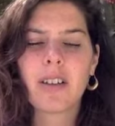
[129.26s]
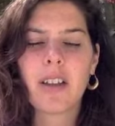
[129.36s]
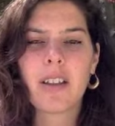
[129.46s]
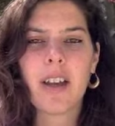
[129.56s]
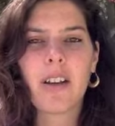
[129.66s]

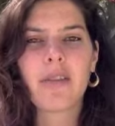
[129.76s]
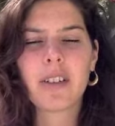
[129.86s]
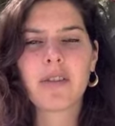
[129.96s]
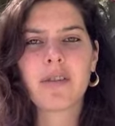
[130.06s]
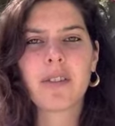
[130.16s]
that they have
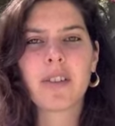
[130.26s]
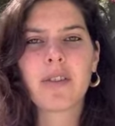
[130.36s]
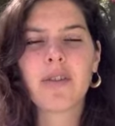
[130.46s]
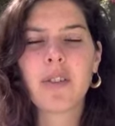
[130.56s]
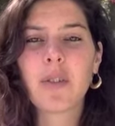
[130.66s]

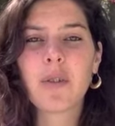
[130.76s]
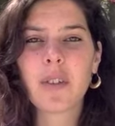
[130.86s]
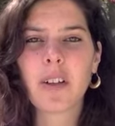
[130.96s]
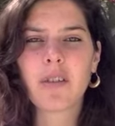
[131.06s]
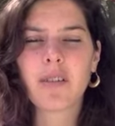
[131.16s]
different
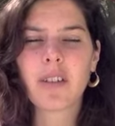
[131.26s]
views on.